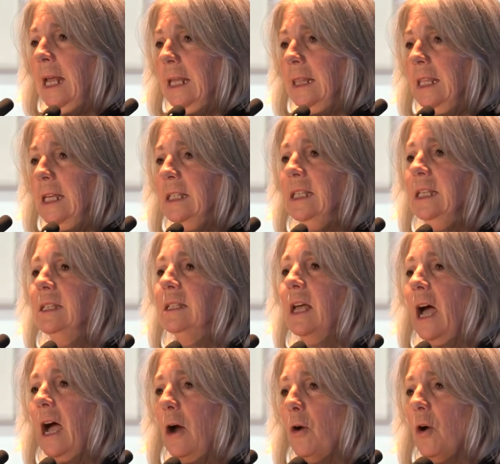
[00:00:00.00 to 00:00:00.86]
This is
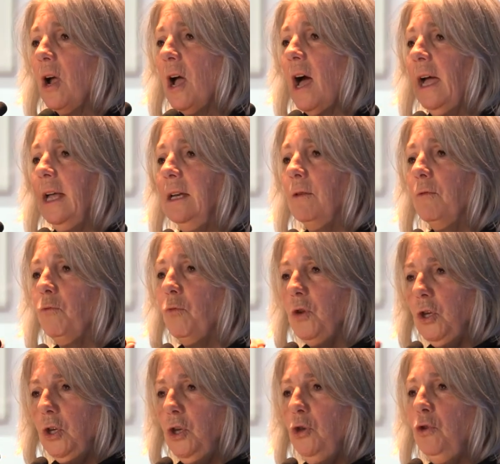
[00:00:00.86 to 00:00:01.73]
our kind of,
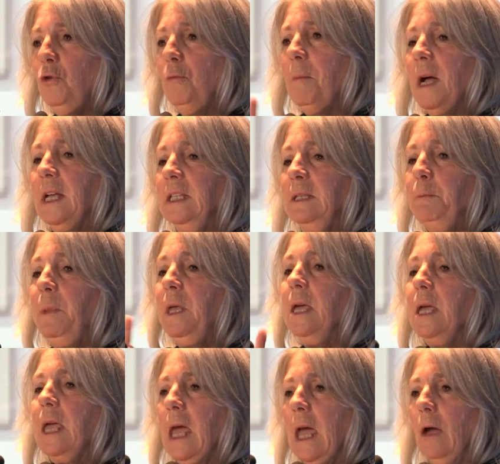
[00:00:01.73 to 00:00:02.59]
you must
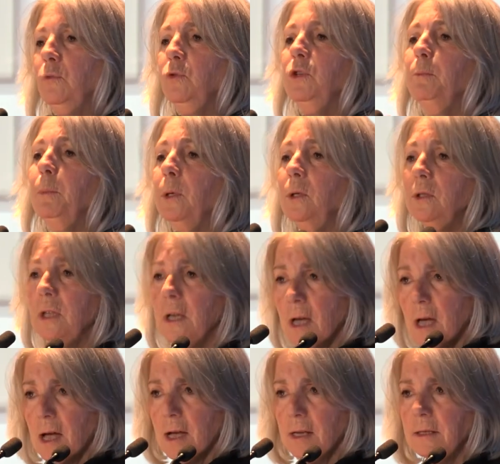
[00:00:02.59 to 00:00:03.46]
be accountable
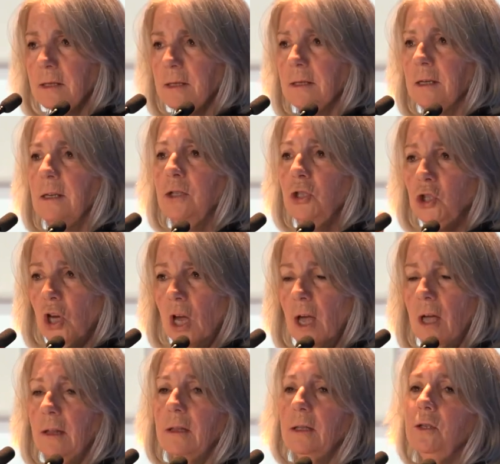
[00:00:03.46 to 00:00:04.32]
to us,
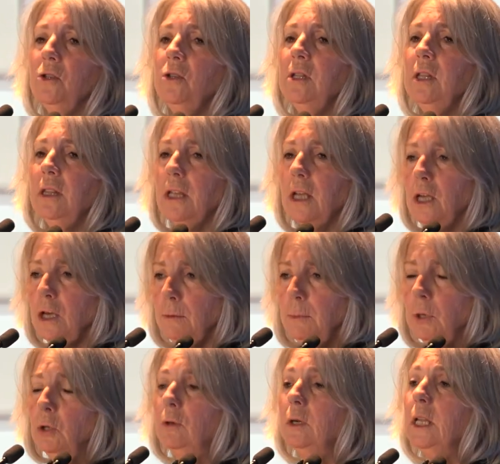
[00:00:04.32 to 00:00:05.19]
challenge that the
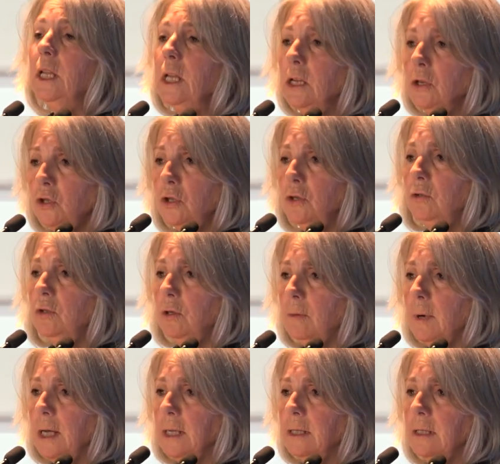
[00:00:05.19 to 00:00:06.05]
community issued
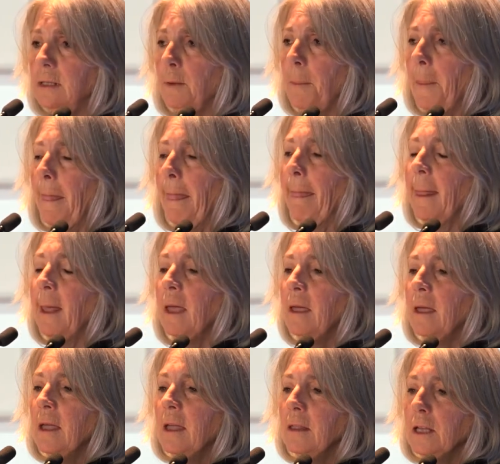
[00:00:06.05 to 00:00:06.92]
to us.
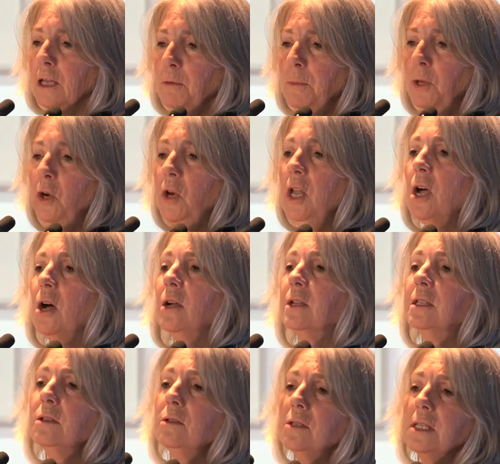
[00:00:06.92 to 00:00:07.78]
The community
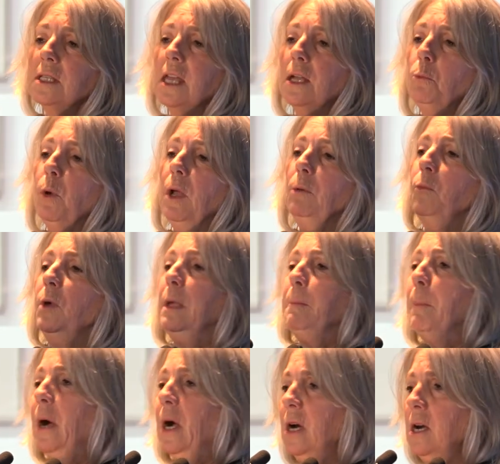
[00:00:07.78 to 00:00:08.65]
also said when
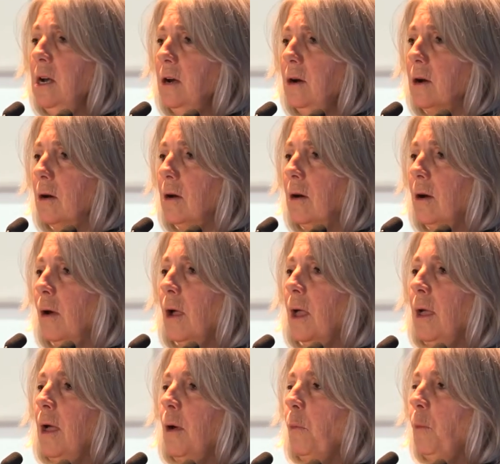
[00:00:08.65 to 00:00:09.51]
we partner
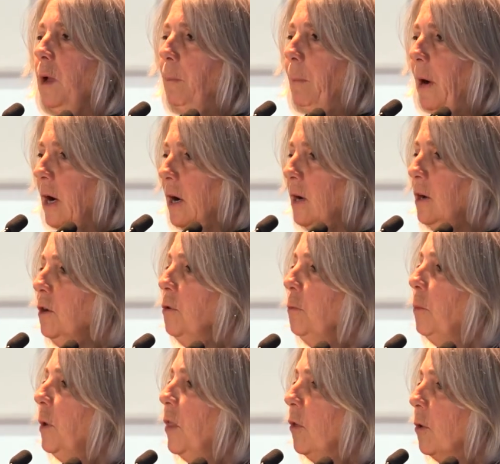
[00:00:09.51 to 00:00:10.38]

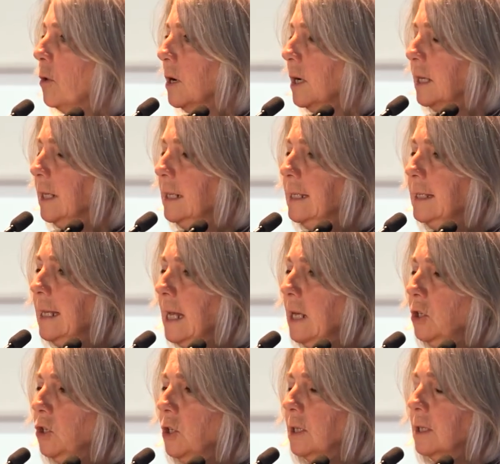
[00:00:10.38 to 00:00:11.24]
with
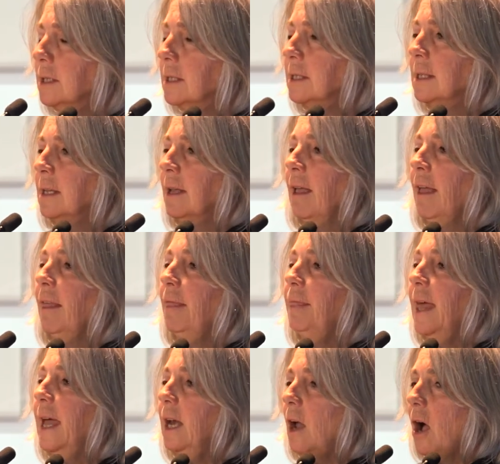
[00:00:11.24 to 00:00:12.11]
organizations
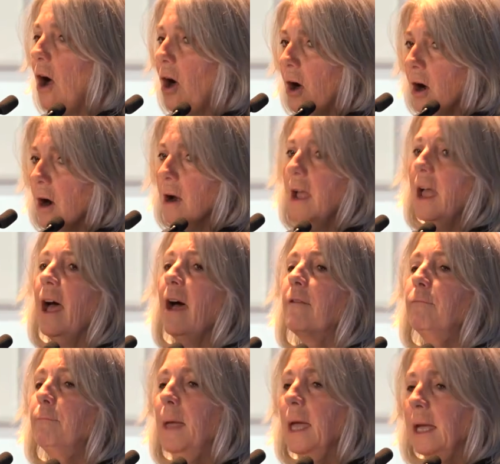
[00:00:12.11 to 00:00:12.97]
that
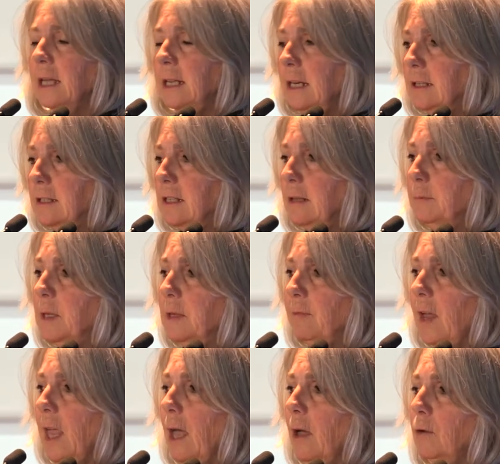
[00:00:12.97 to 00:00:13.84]
have mechanisms
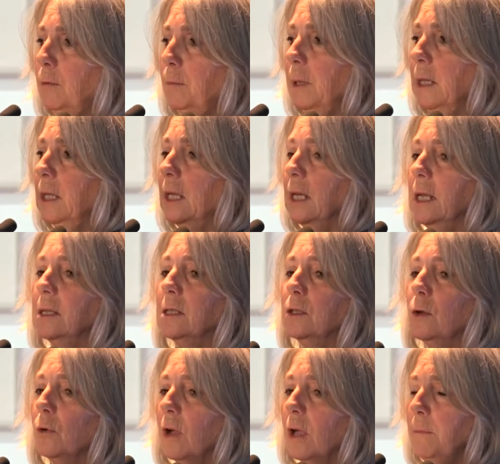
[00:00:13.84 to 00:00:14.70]
of accountability.
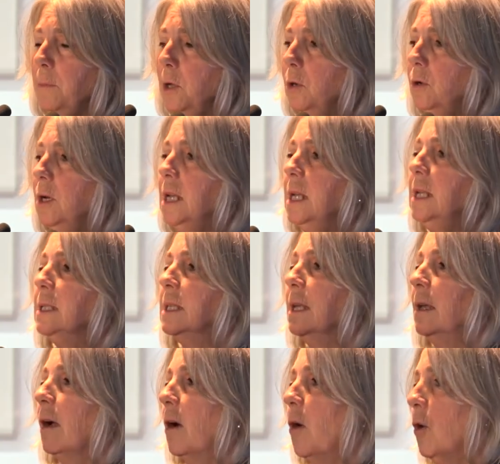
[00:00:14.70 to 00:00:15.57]
So
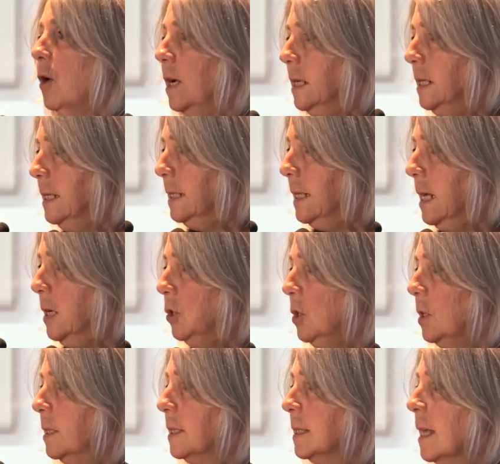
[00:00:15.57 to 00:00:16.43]
communities,
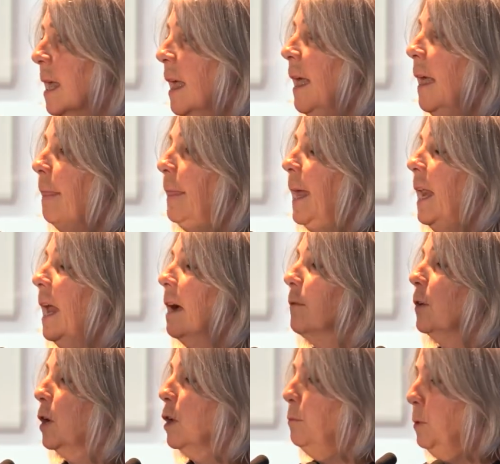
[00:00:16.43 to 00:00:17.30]
organizations that
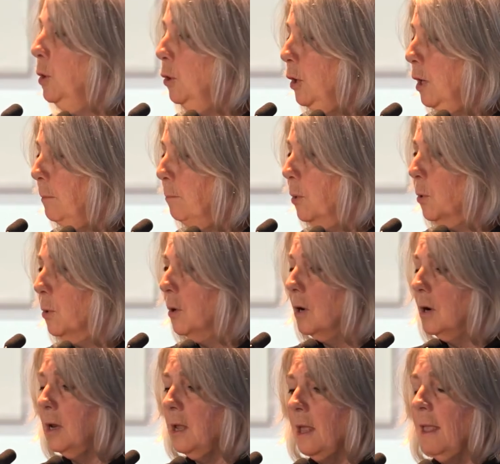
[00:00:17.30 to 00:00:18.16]
have a community
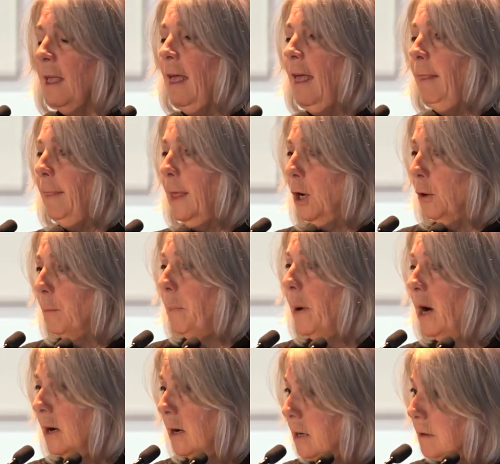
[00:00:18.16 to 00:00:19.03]
board, that are
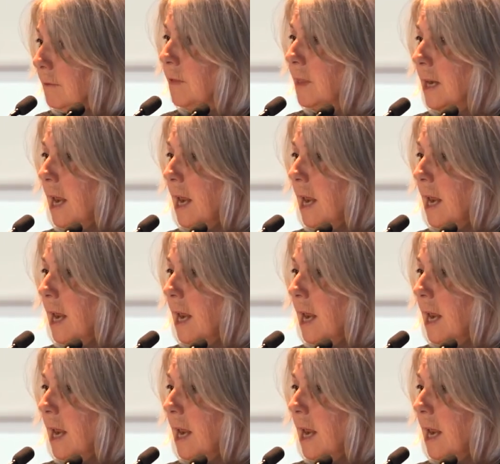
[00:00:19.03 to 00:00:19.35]
part of the